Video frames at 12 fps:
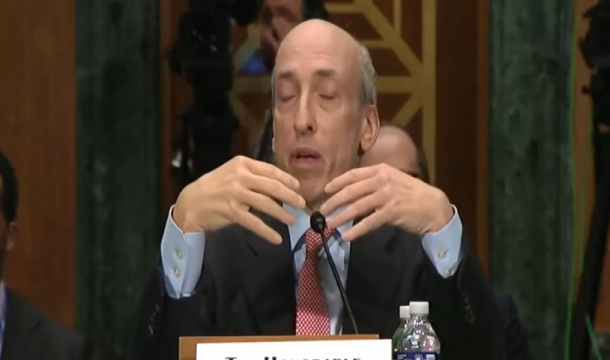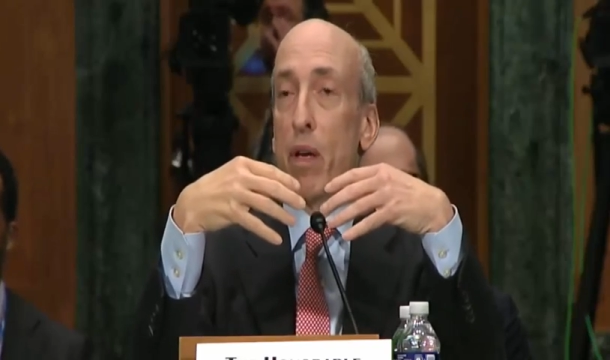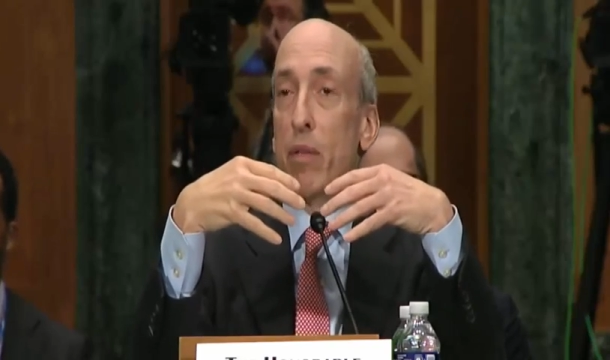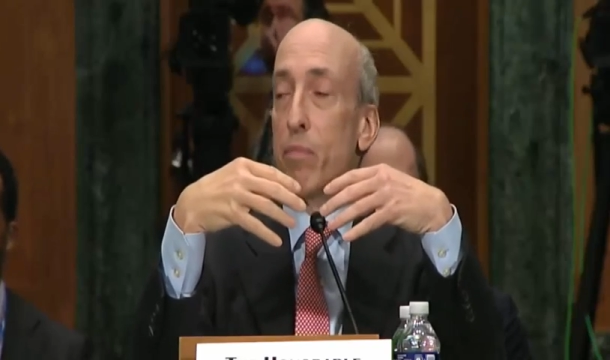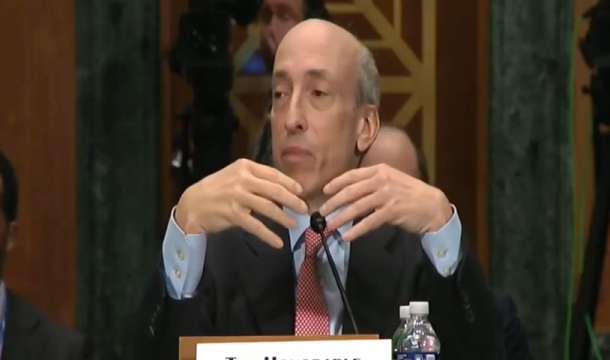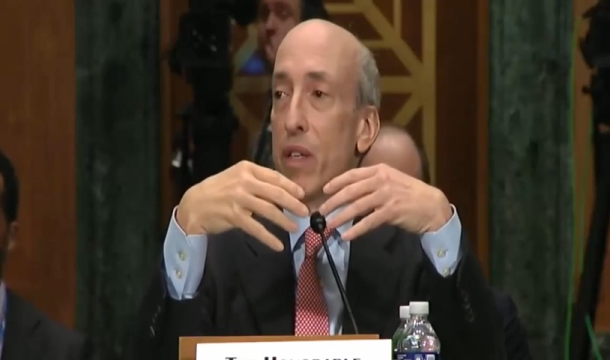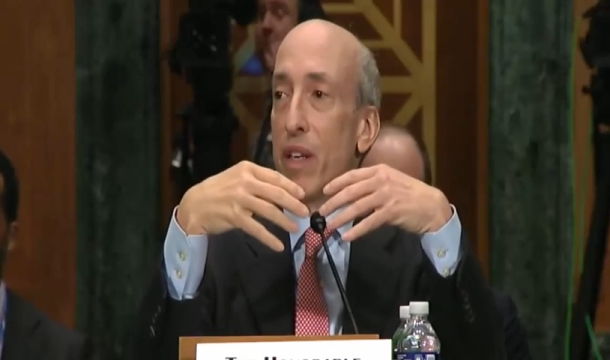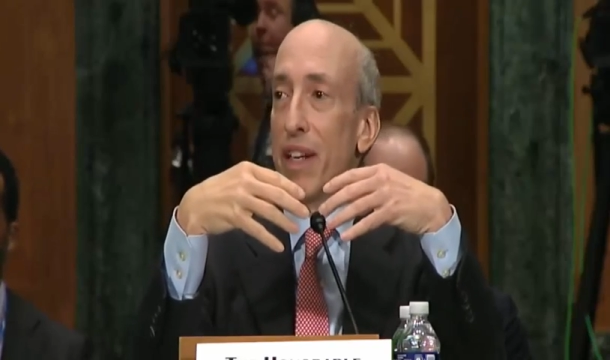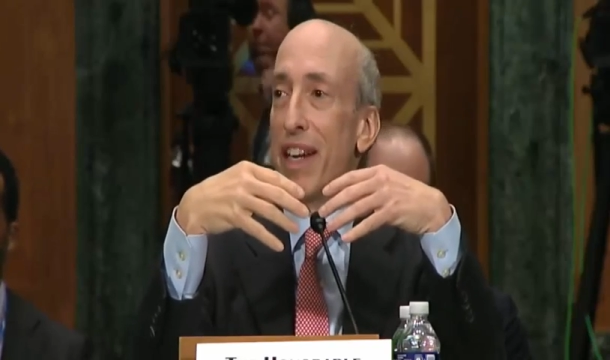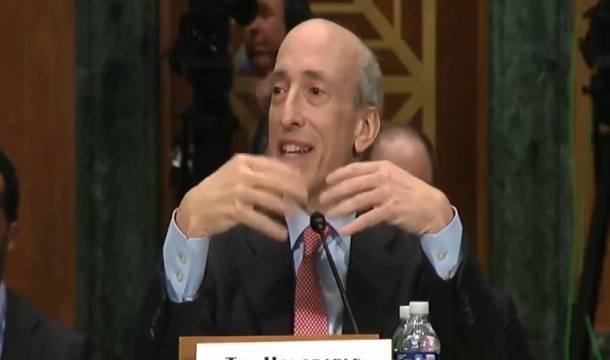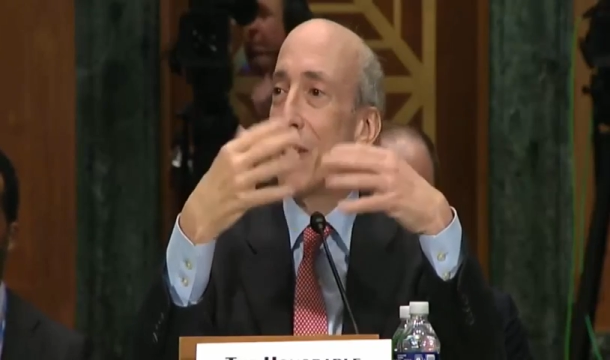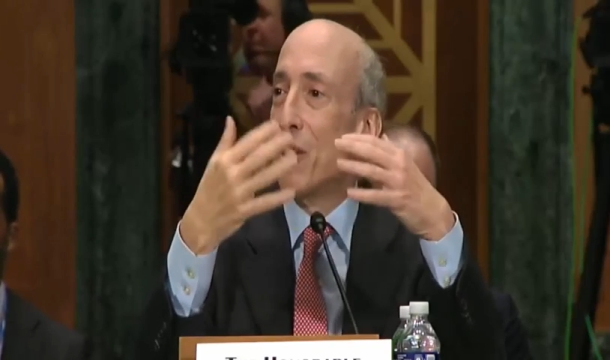in
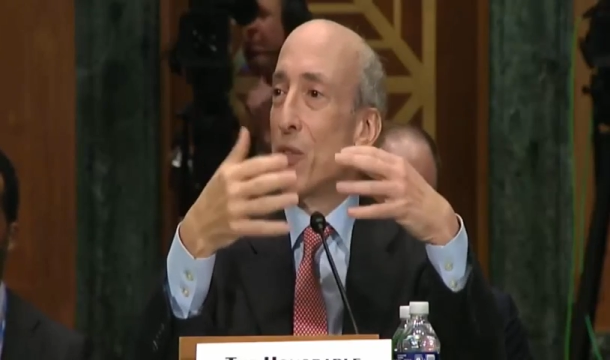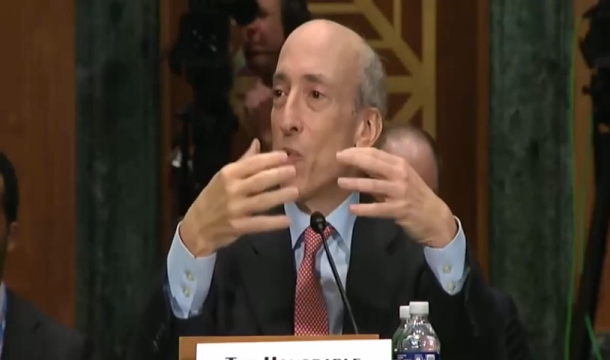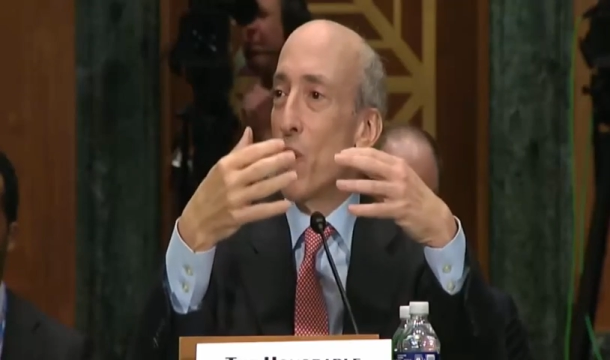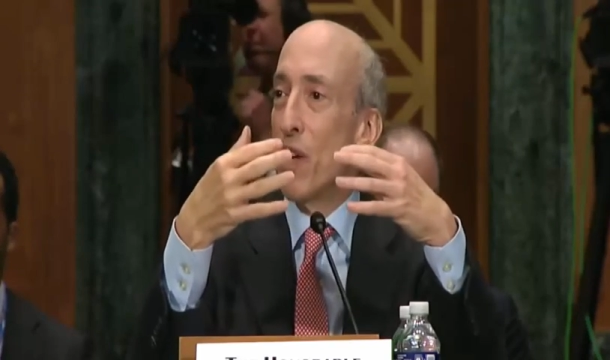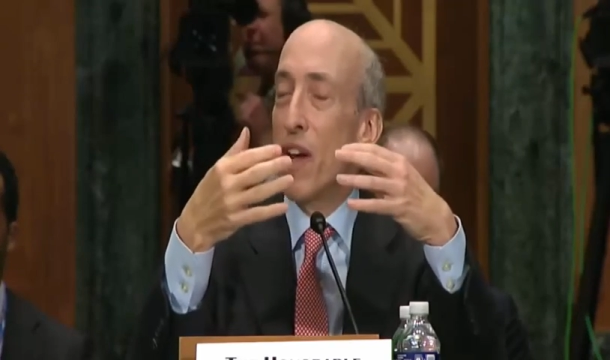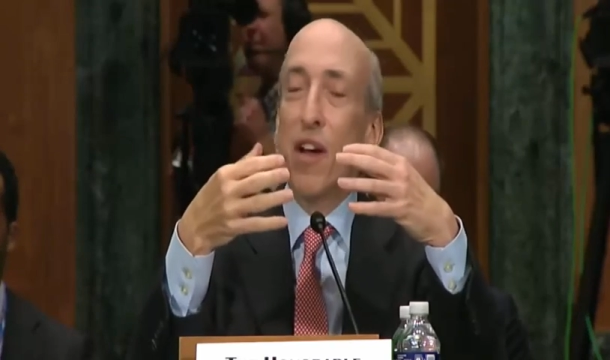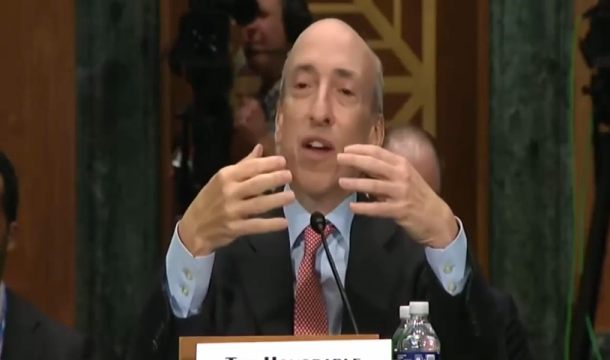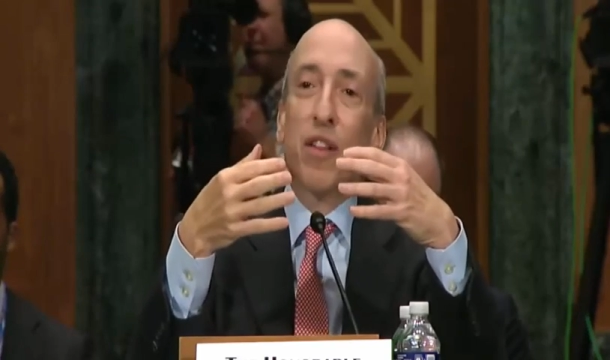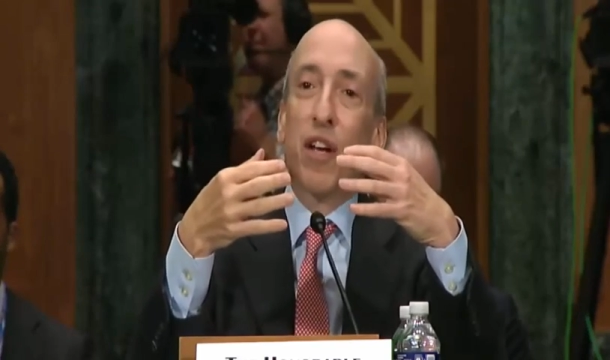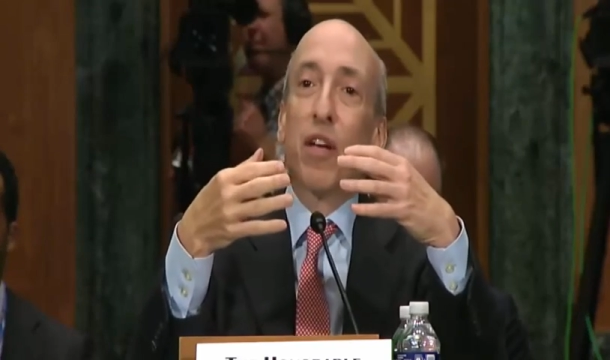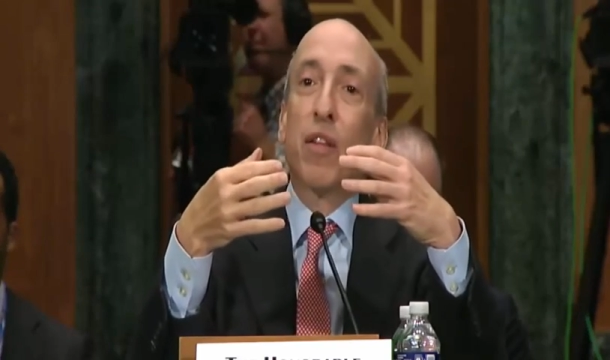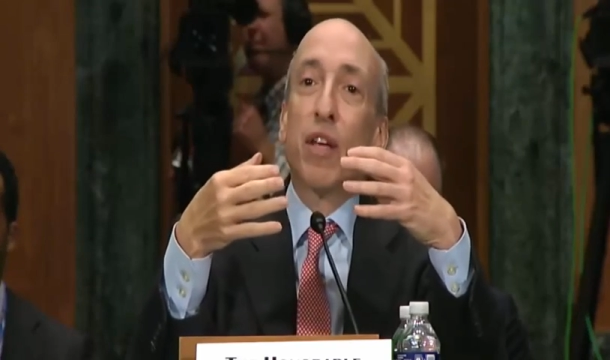essence,
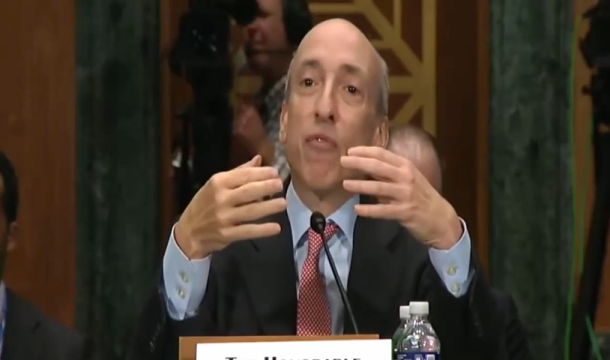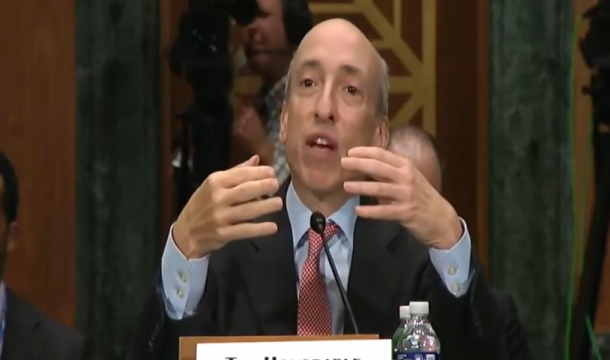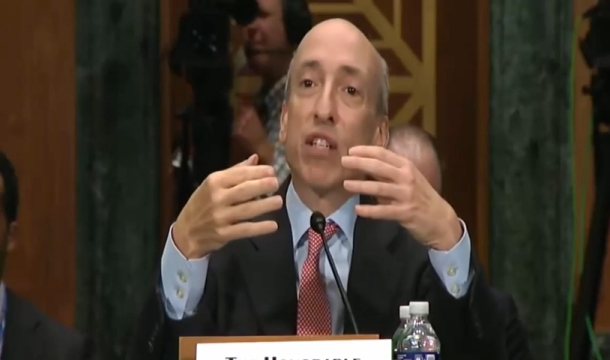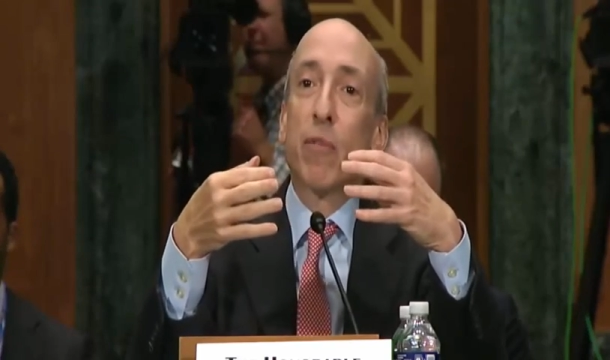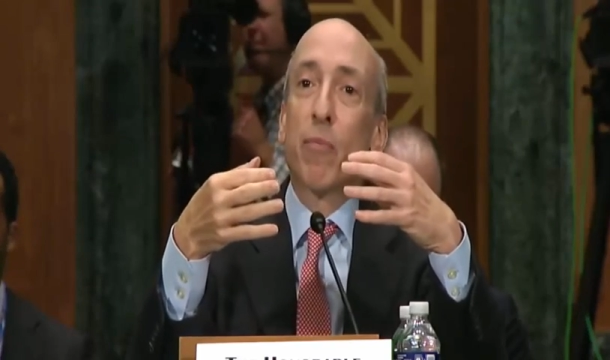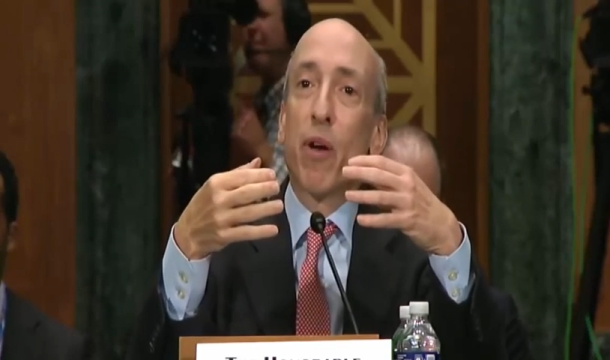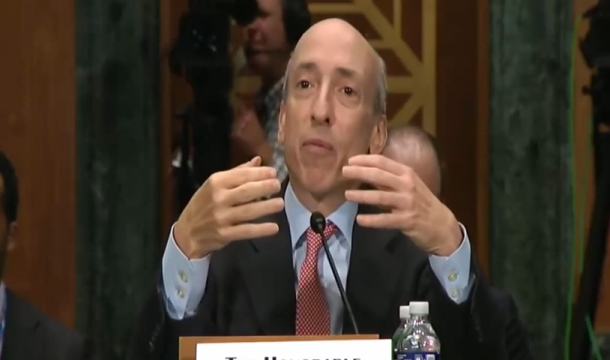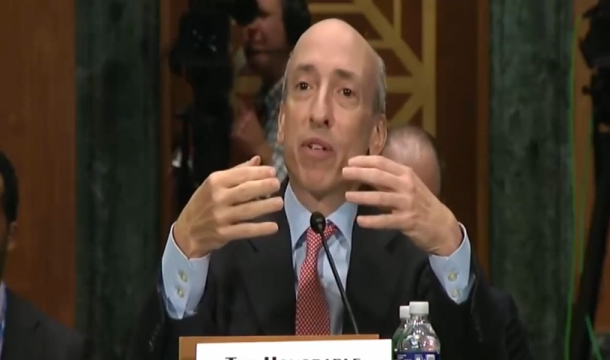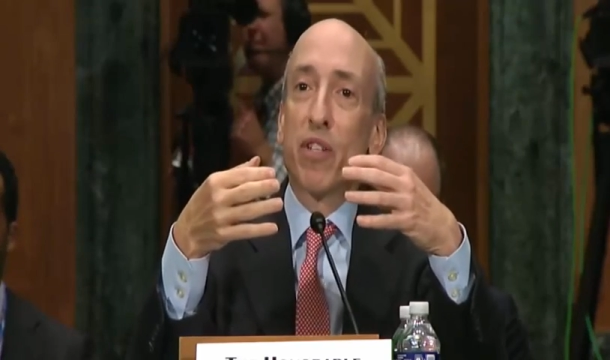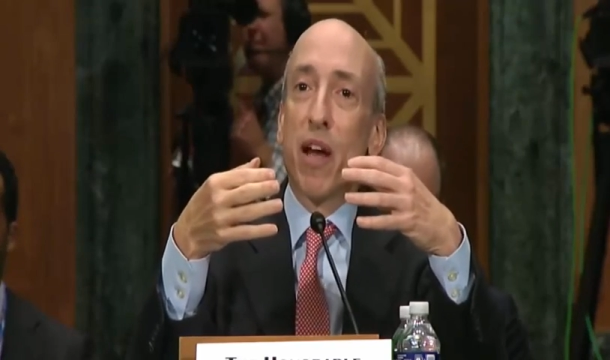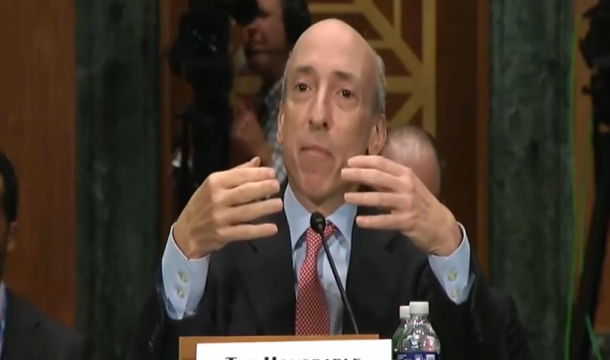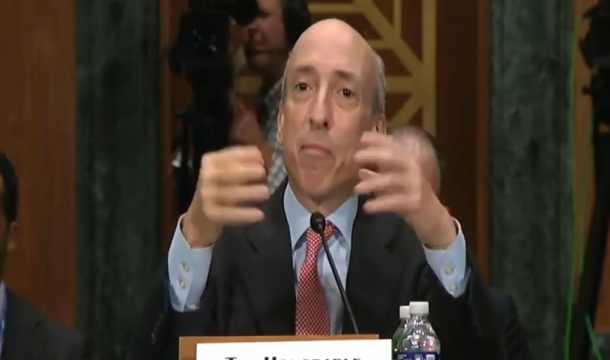the investing
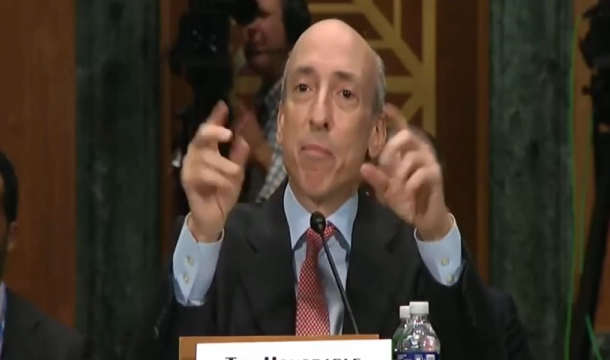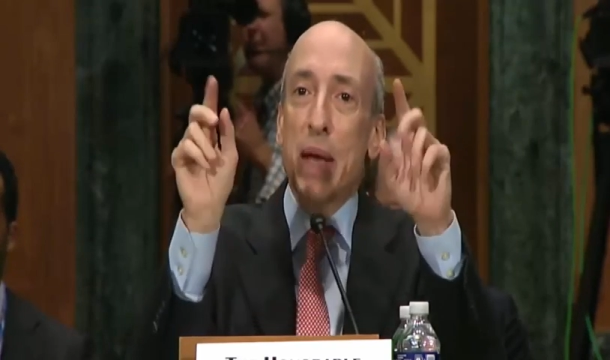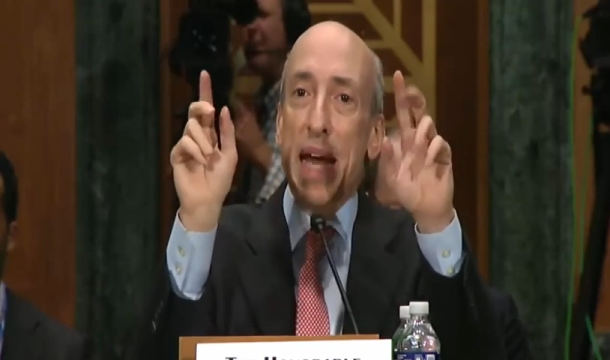public's not